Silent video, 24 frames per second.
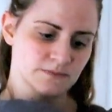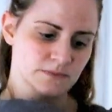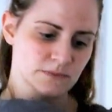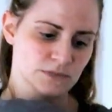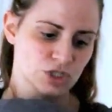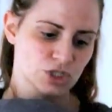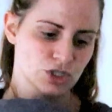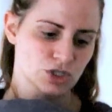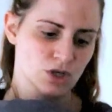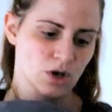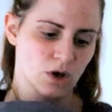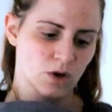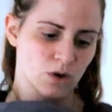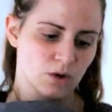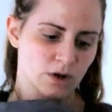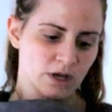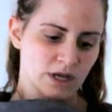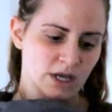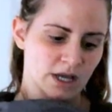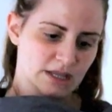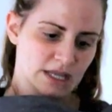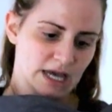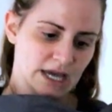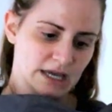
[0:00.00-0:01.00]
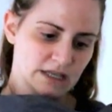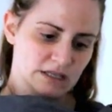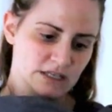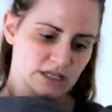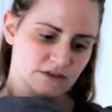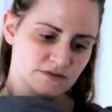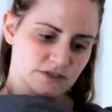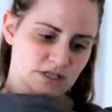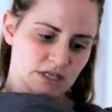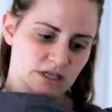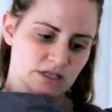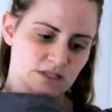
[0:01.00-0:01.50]
So that
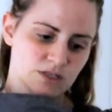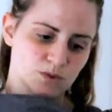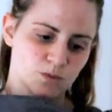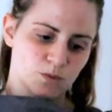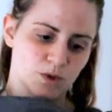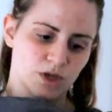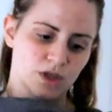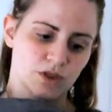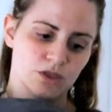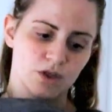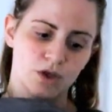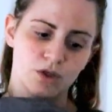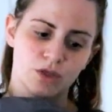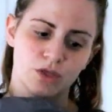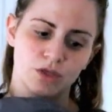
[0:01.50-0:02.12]
leaves us with